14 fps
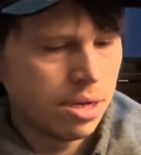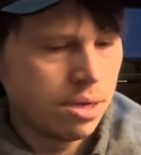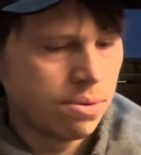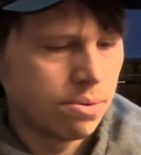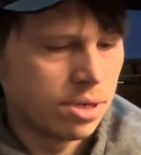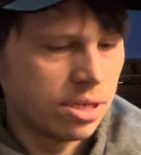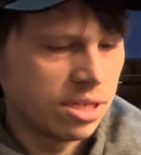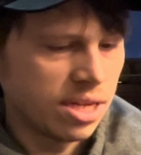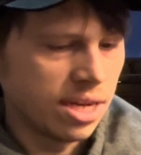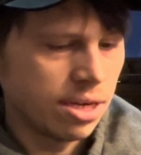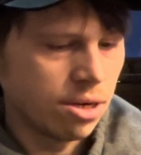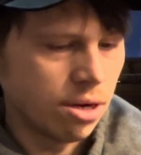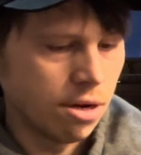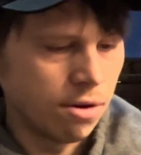We're going to
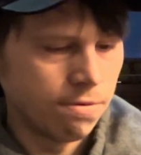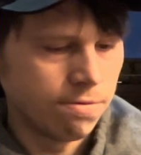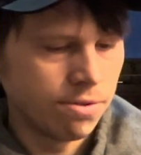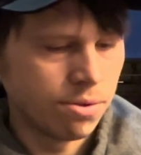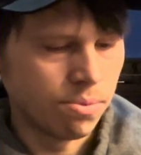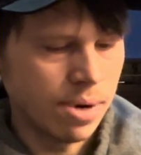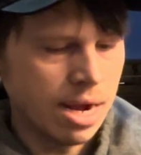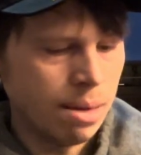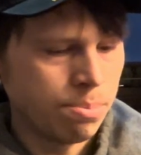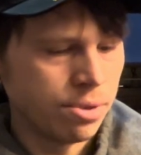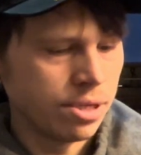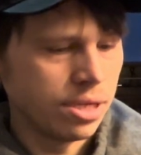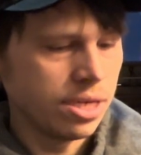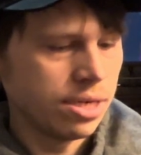take off the
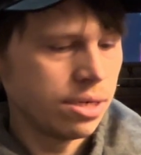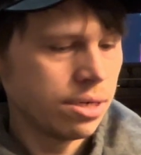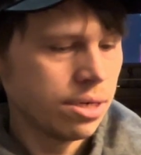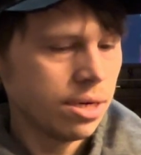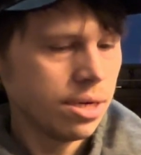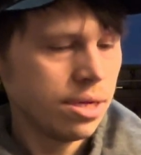wrapping here.